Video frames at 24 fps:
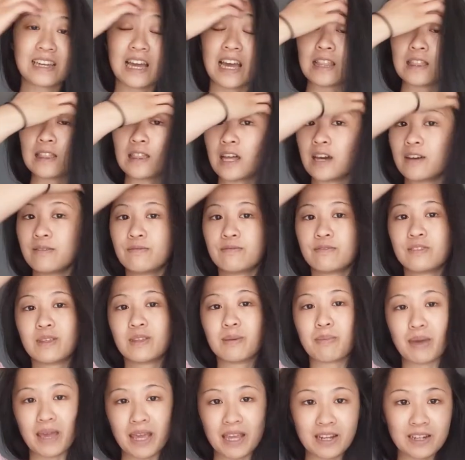I love the
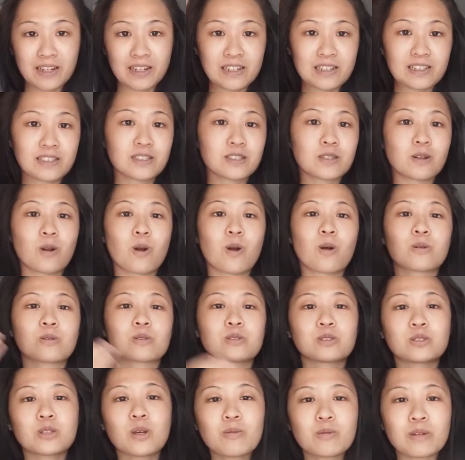bakers. They're all
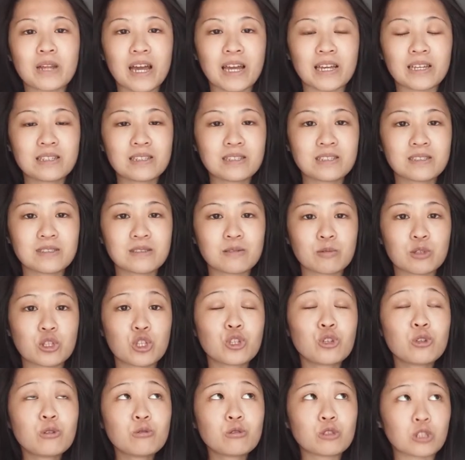so nice with
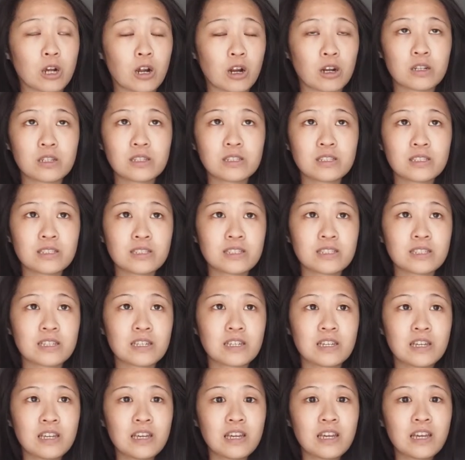huge hearts
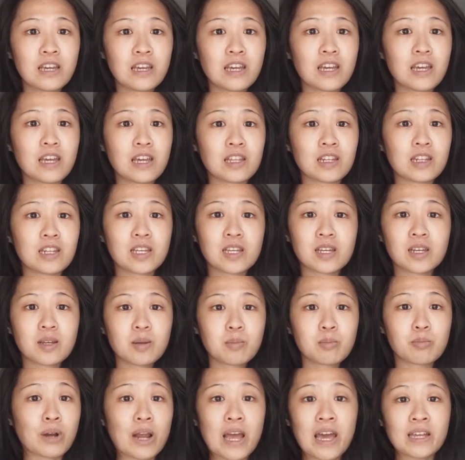and
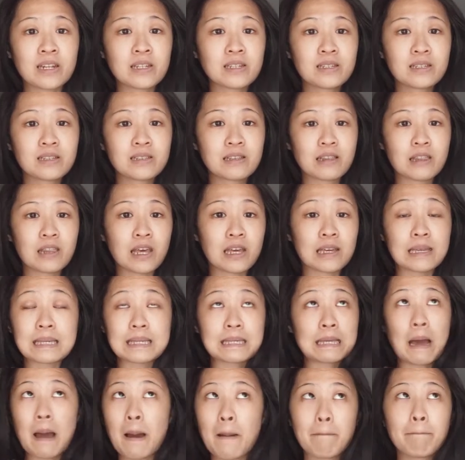bread, like,
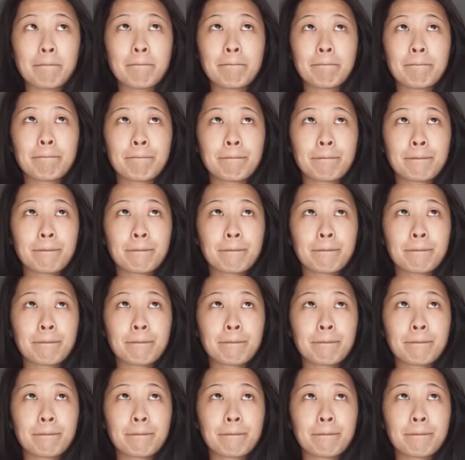yum.